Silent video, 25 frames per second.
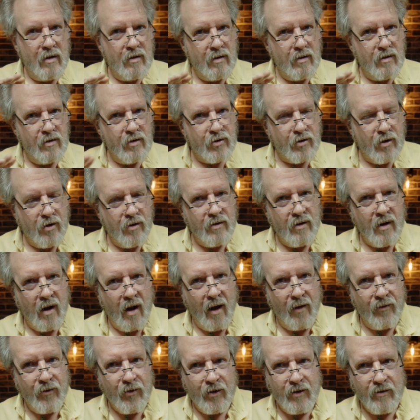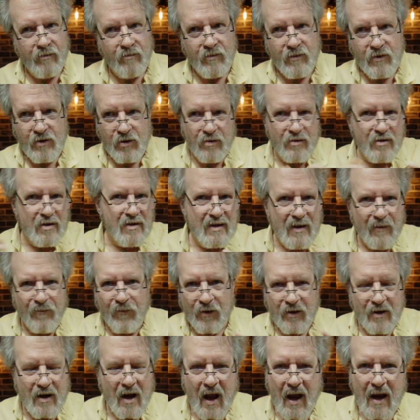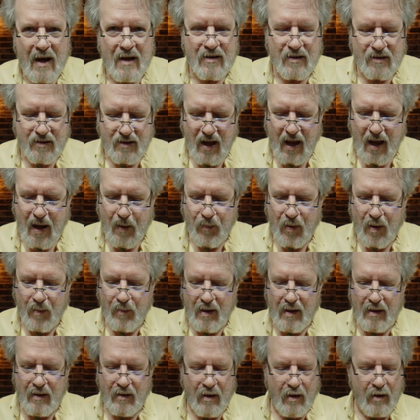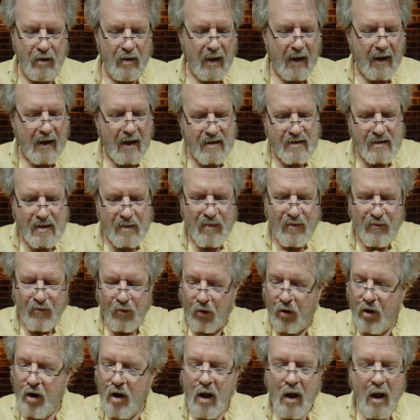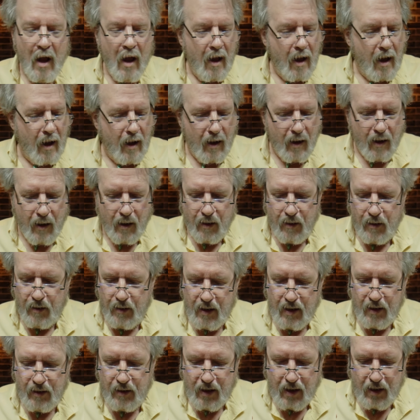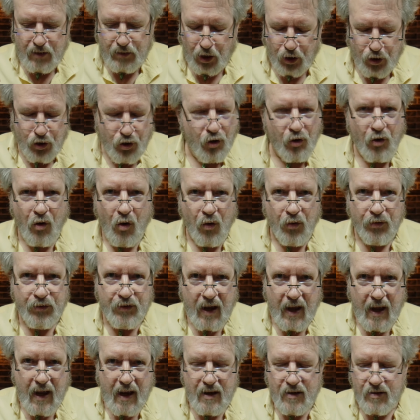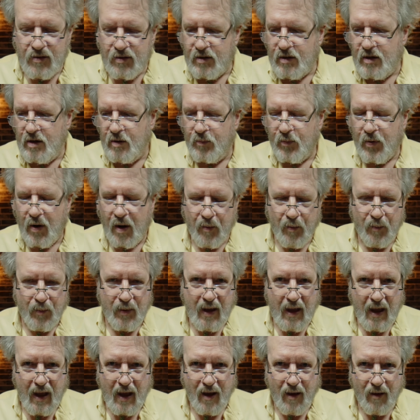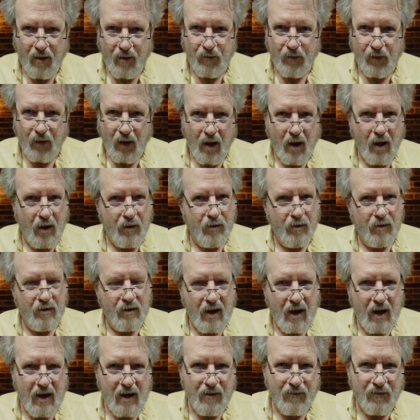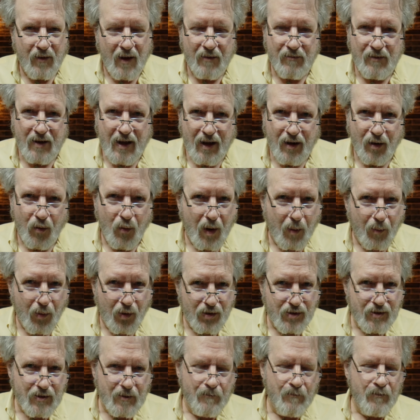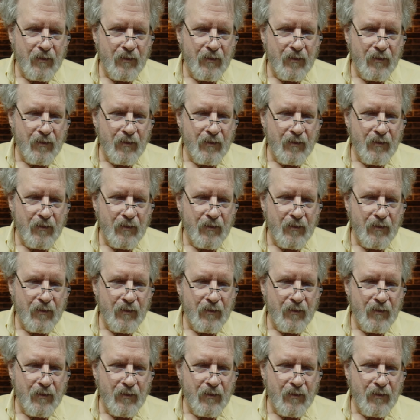certain different kinds of tape, I mean, like I said before, in the good old days, you'd probably have 185 nanowebers,